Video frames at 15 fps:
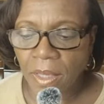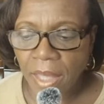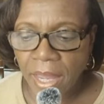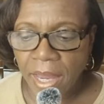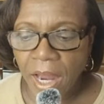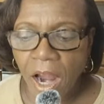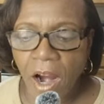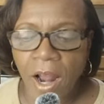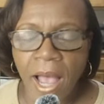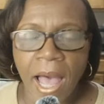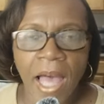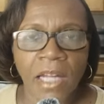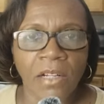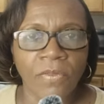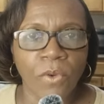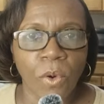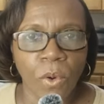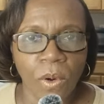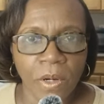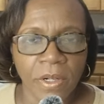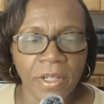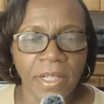They are out of
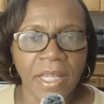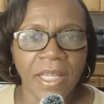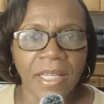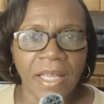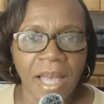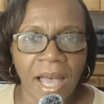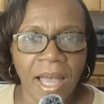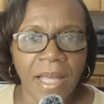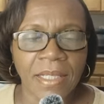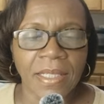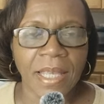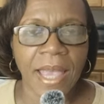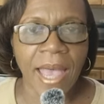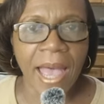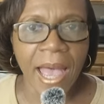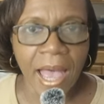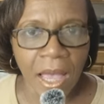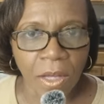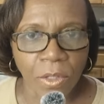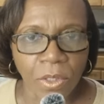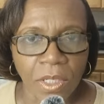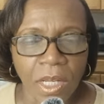order in God's
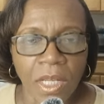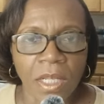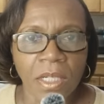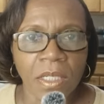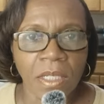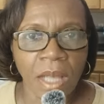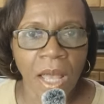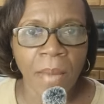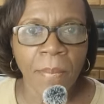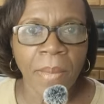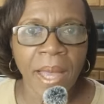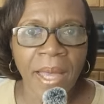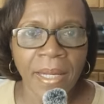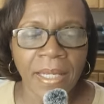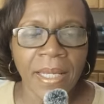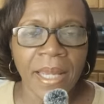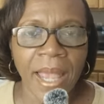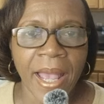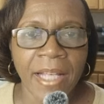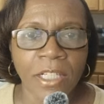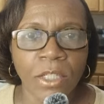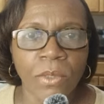house. Somebody
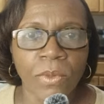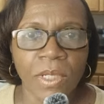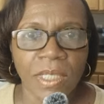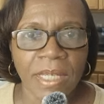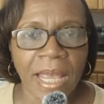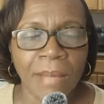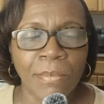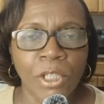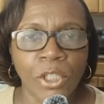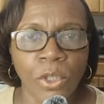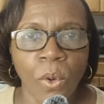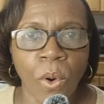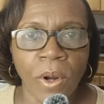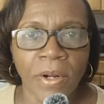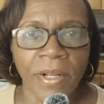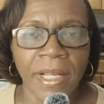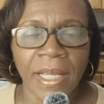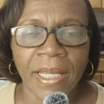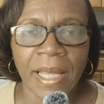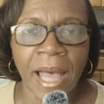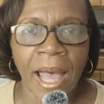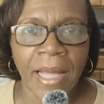has to establish order
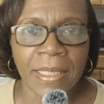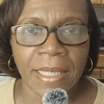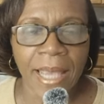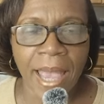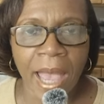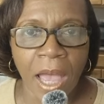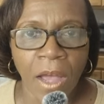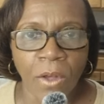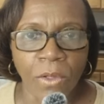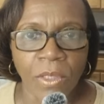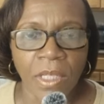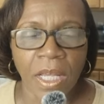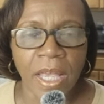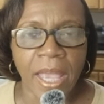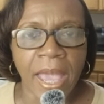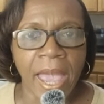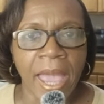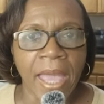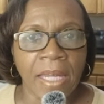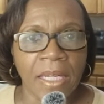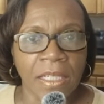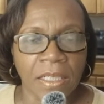in God's house.
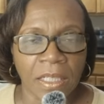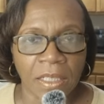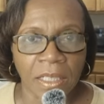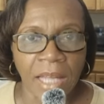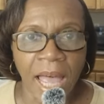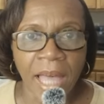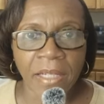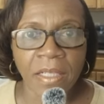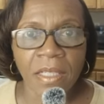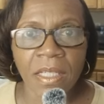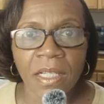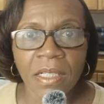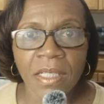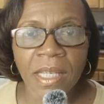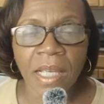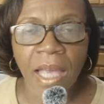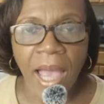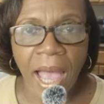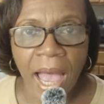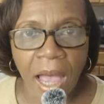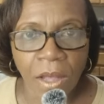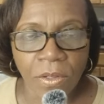And in a lot of these
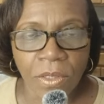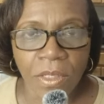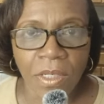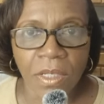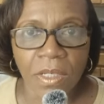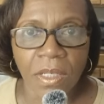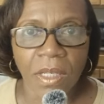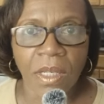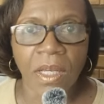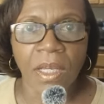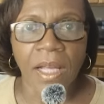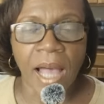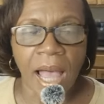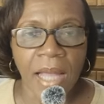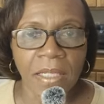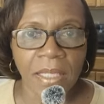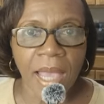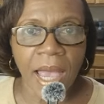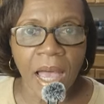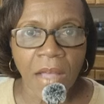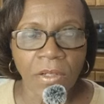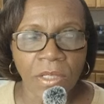houses, God's
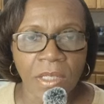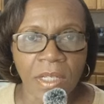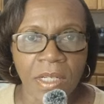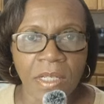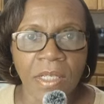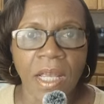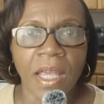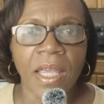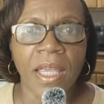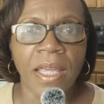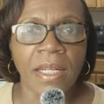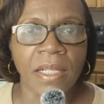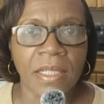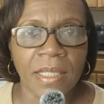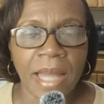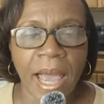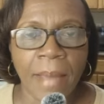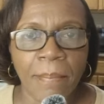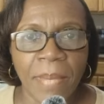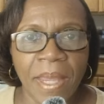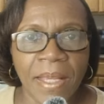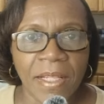houses, it is
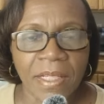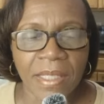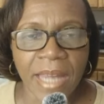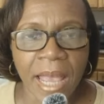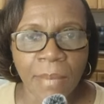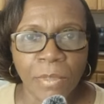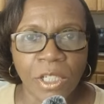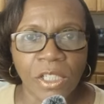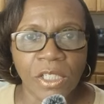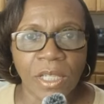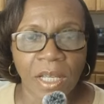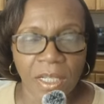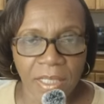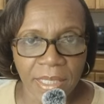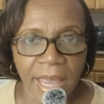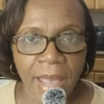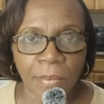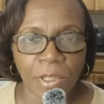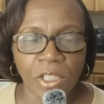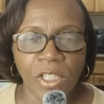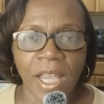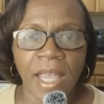not being established,
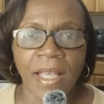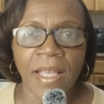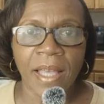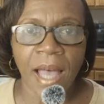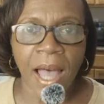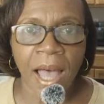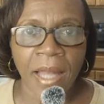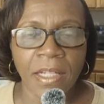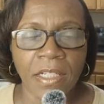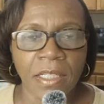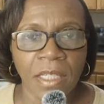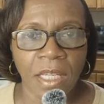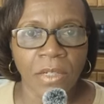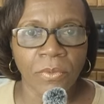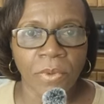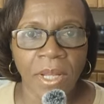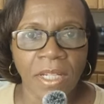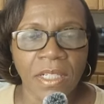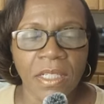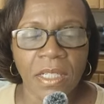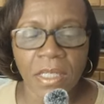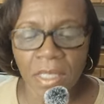established, and God is getting
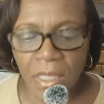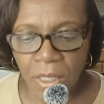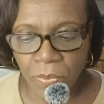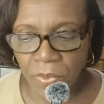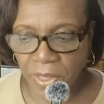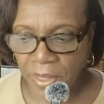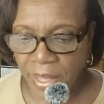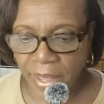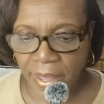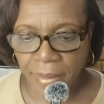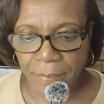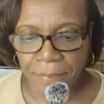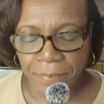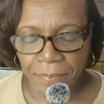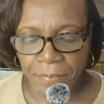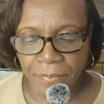ready to deal with that.